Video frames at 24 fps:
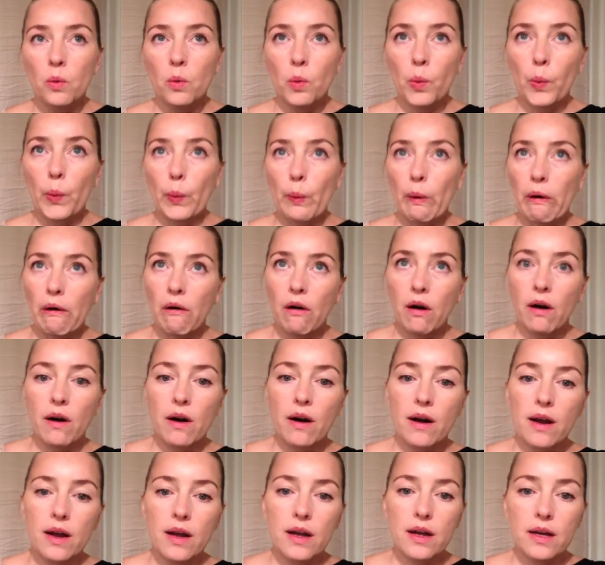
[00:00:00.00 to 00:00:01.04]
or,
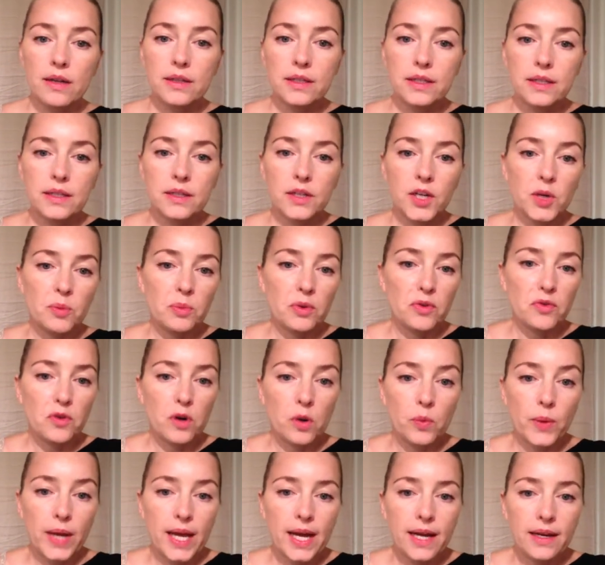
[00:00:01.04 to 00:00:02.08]
you know,
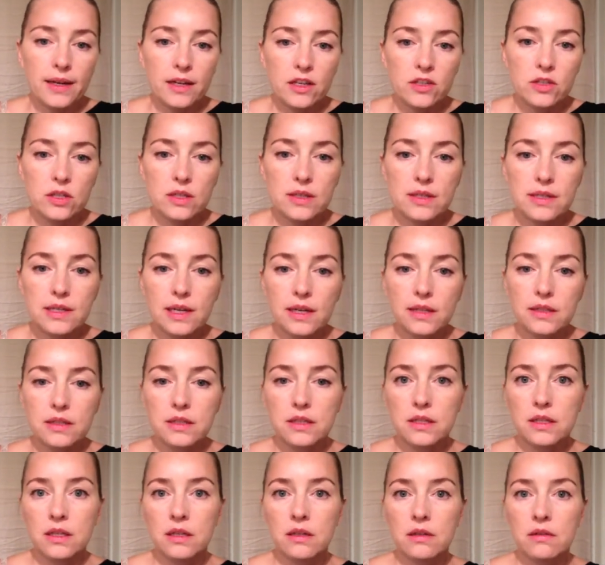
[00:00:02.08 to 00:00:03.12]
before we had nation
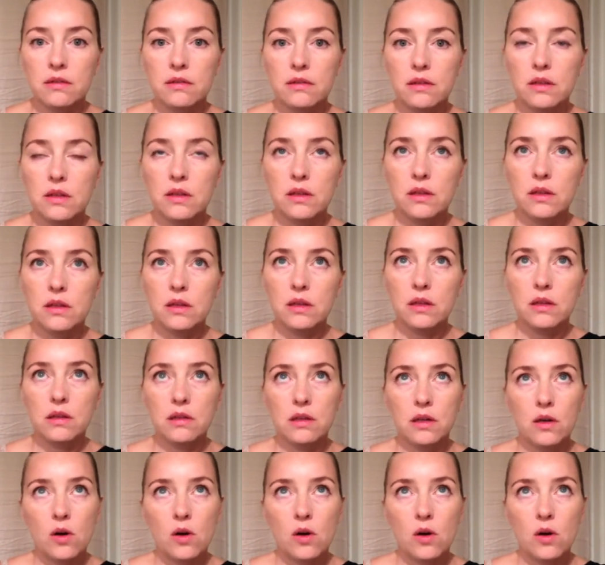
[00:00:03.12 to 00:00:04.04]
states, the